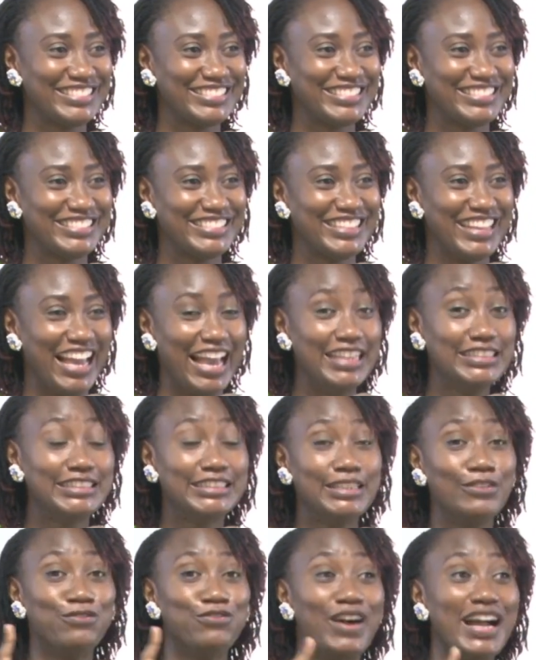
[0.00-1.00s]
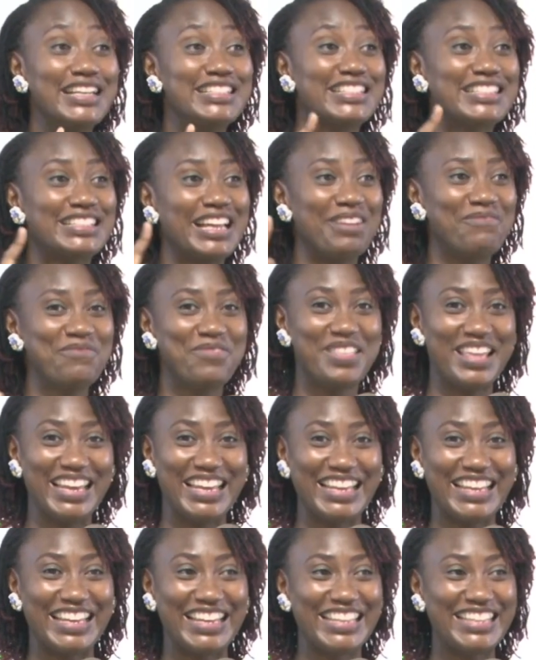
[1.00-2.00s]
and she finds something,
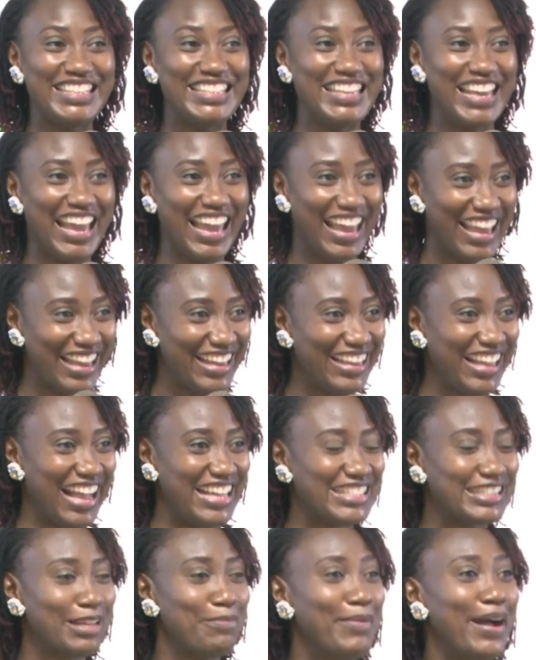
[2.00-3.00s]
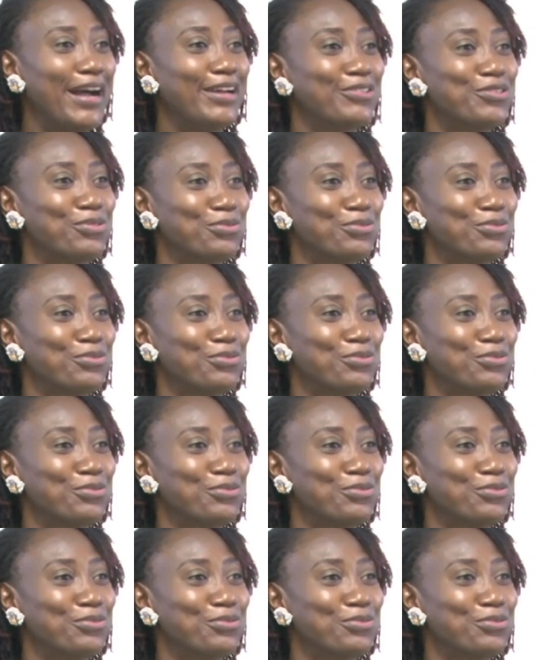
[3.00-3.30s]
yeah. Asamato.